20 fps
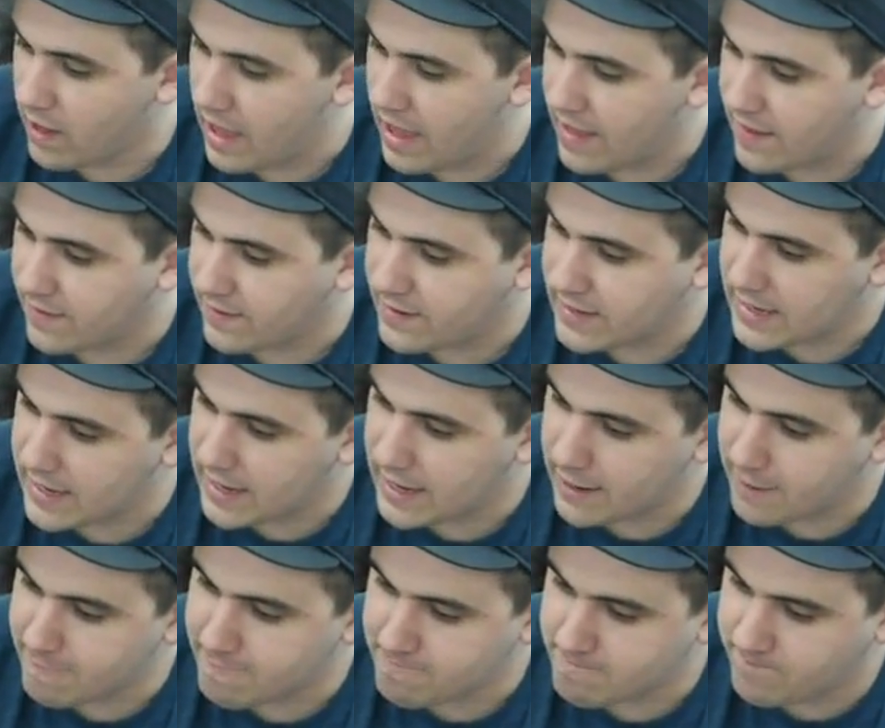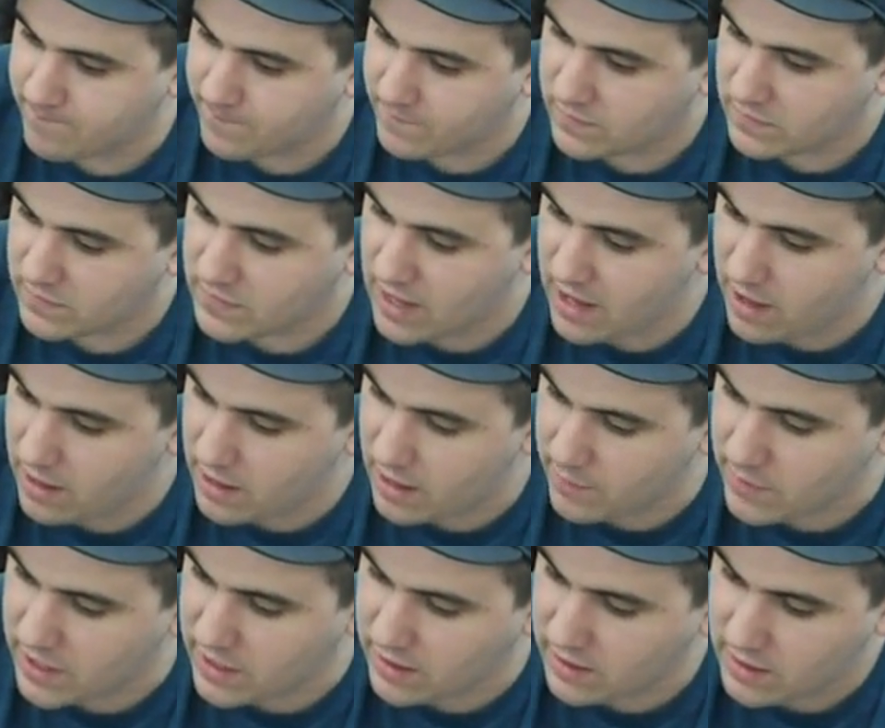And um, yeah,
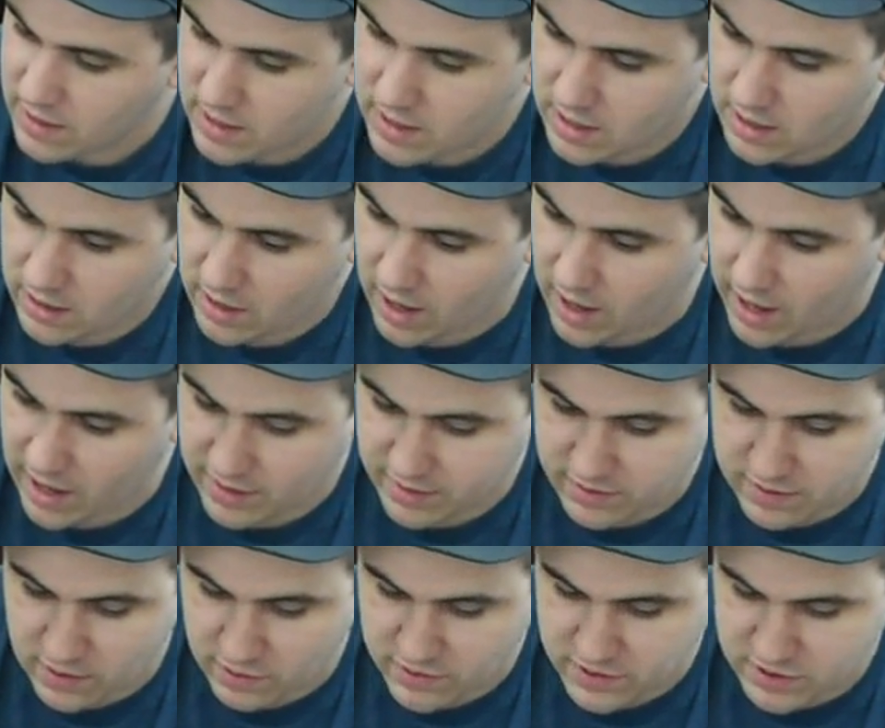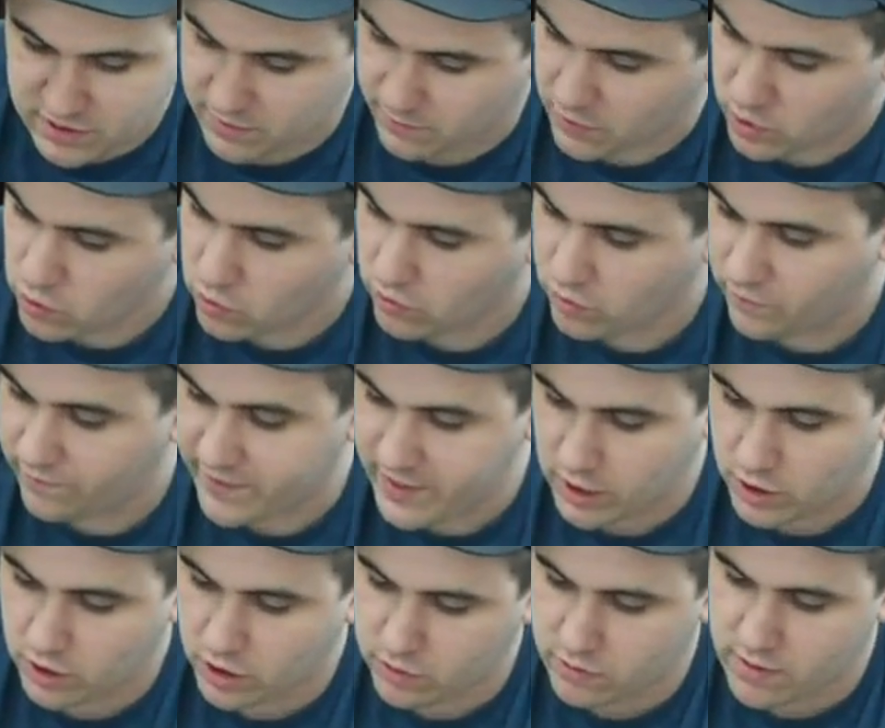I mean, uh, there's some cool
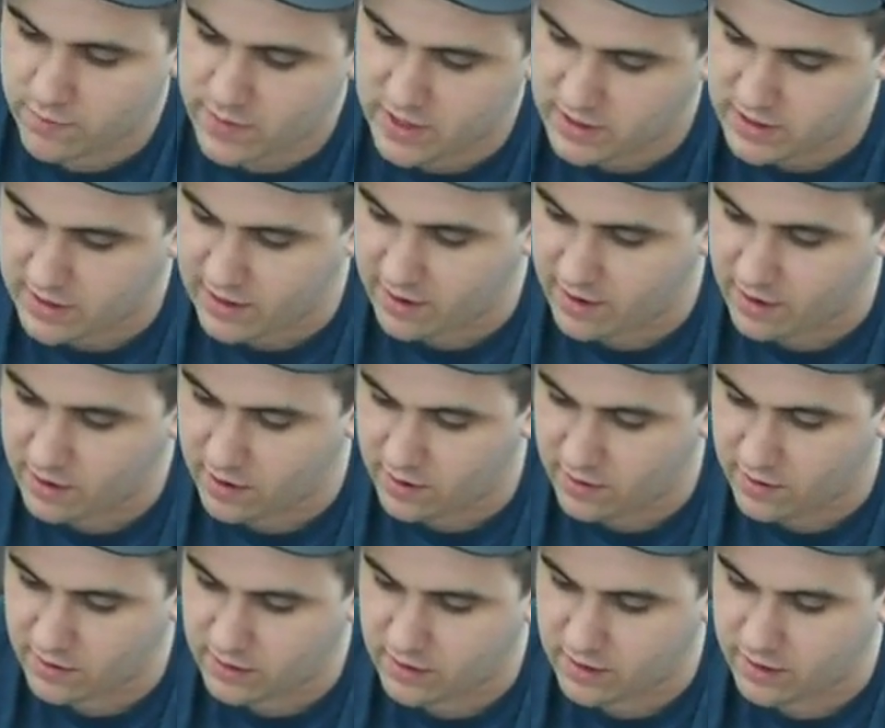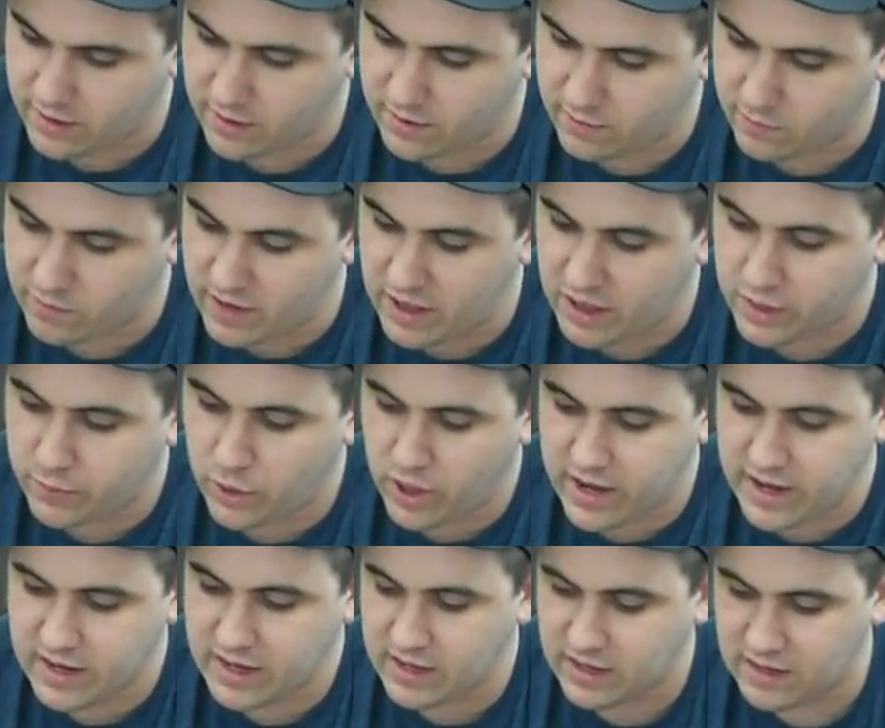vehicle equipment. The, the relic
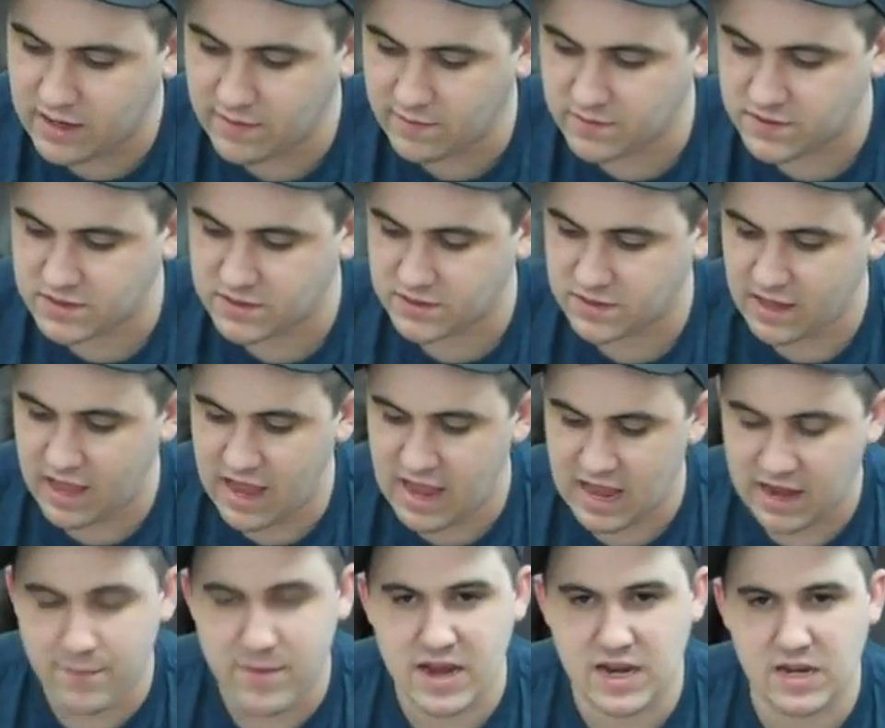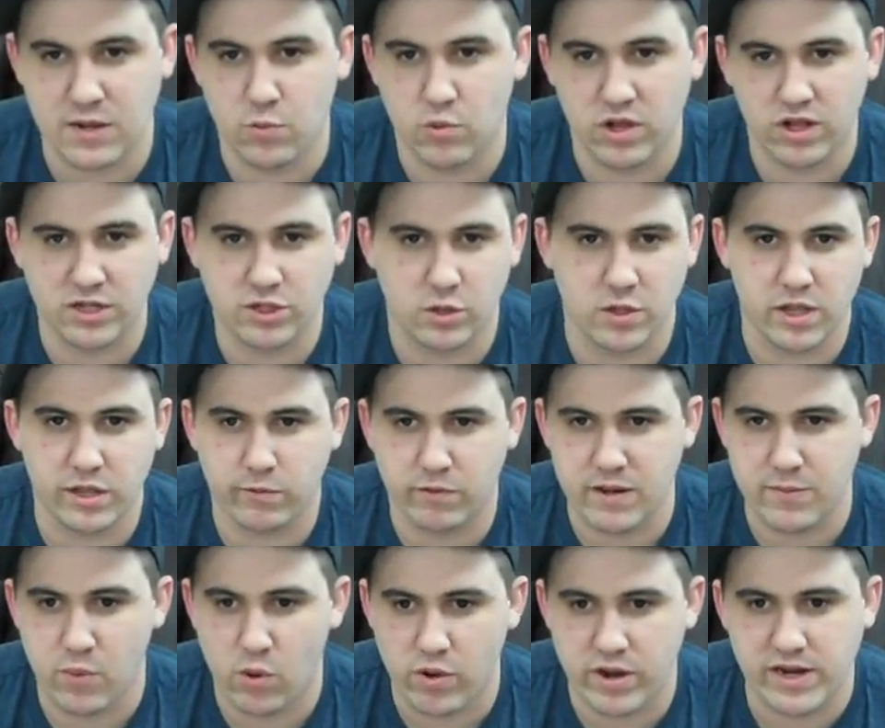plating gives adamantium will. It's only
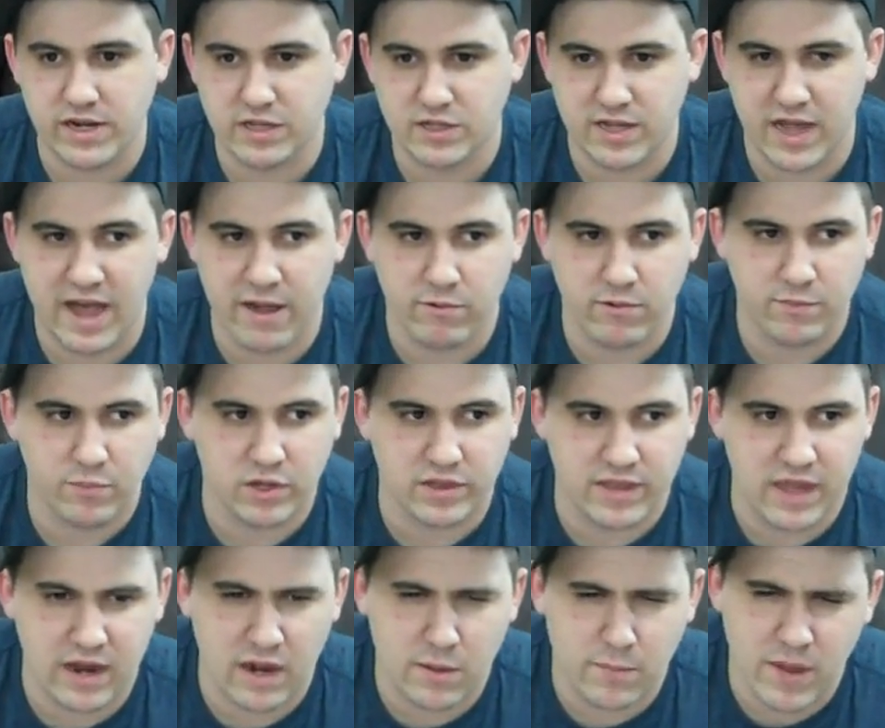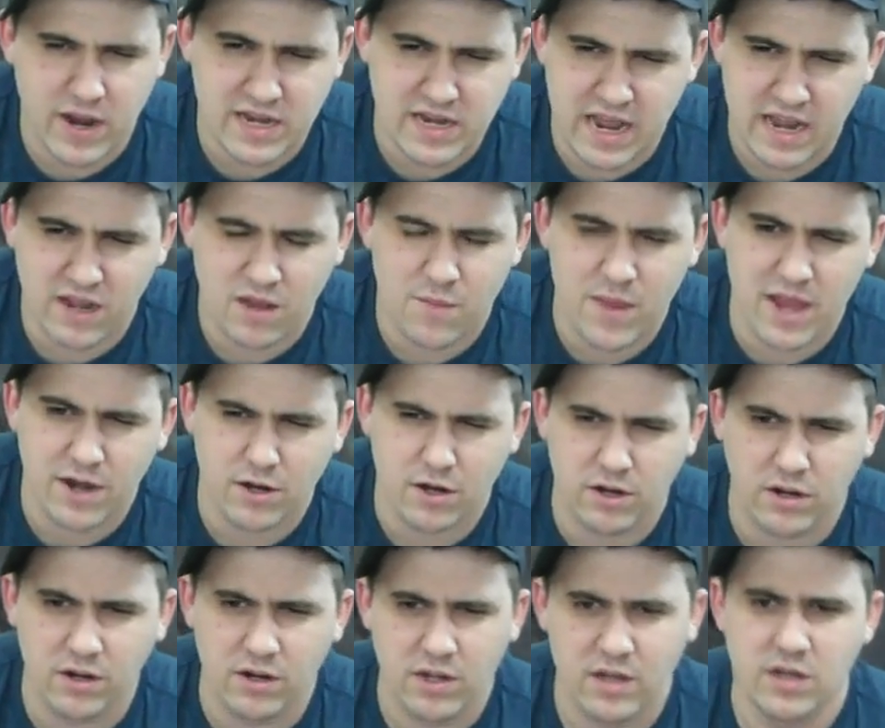three points. I would put that on my tank commander.